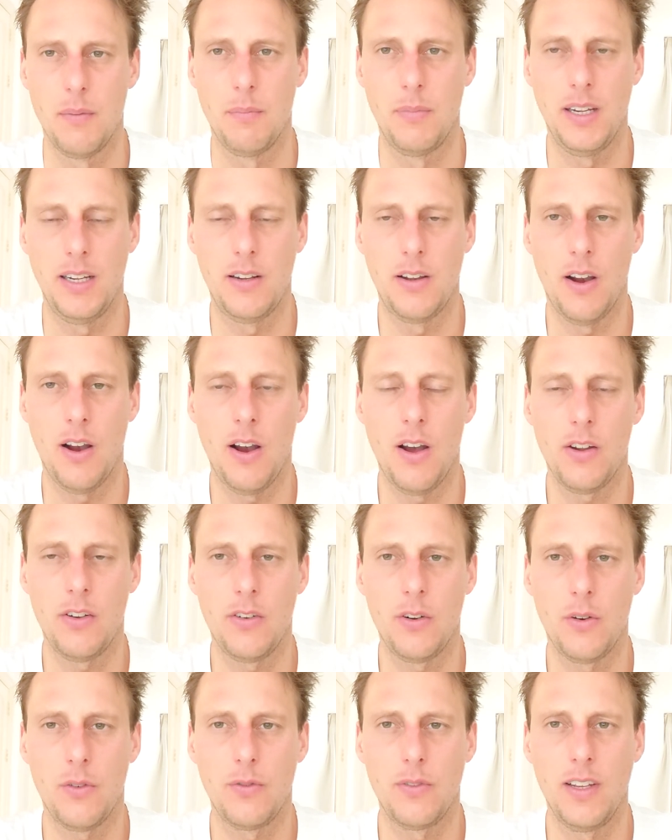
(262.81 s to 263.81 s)

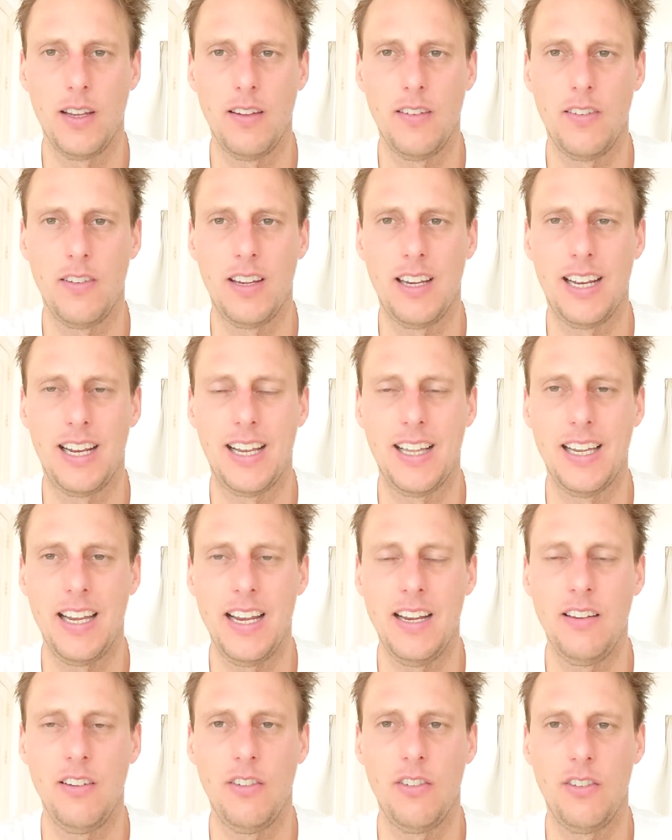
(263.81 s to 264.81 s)
because of this
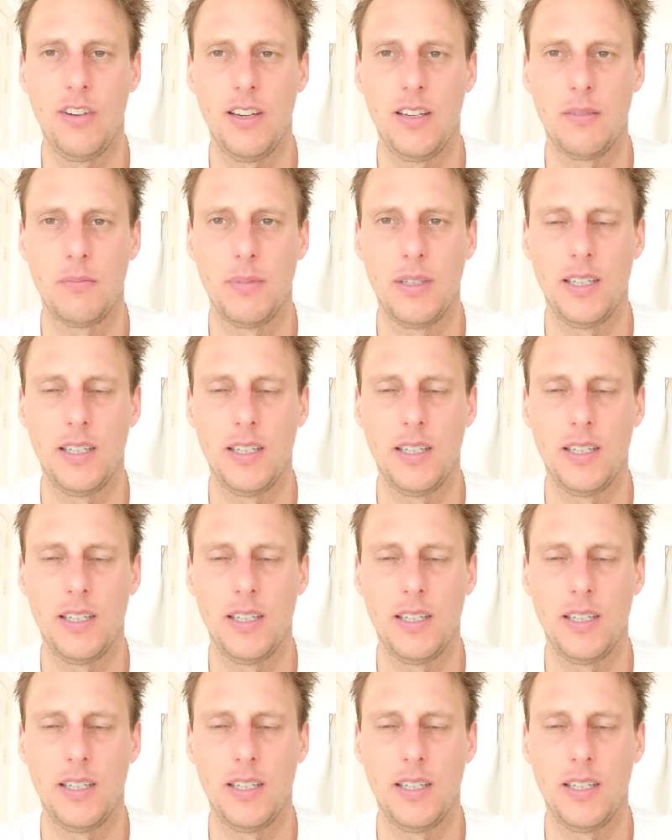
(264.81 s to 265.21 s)
clinching,